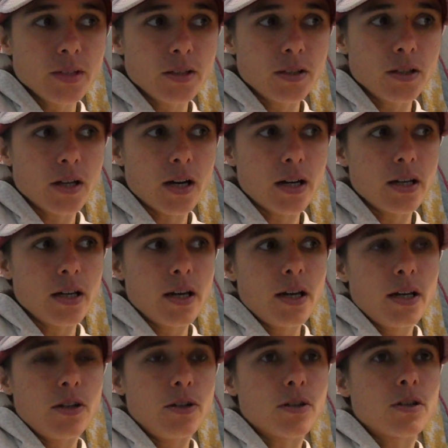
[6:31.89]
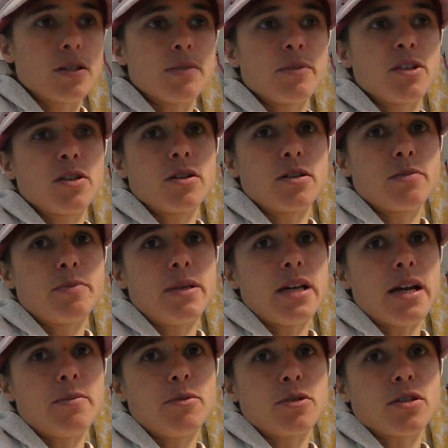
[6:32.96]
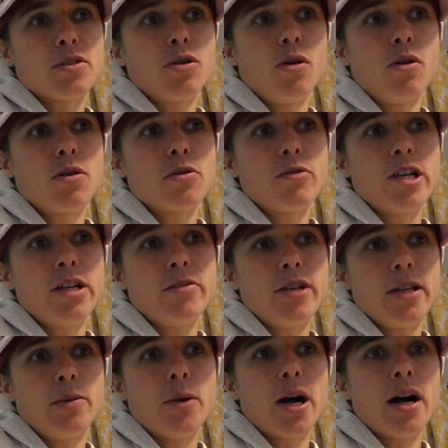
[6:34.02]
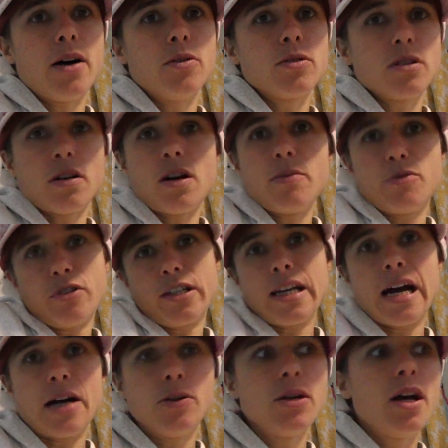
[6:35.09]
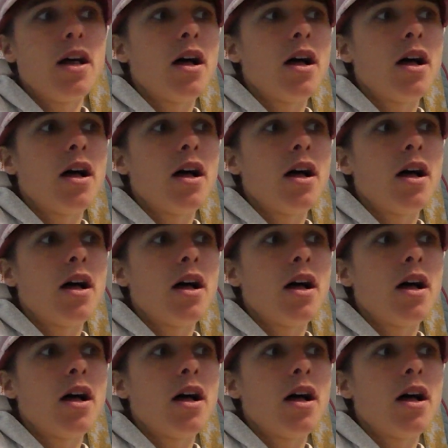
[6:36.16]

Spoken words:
You know, you could be able to talk really, really well, like I'm doing now,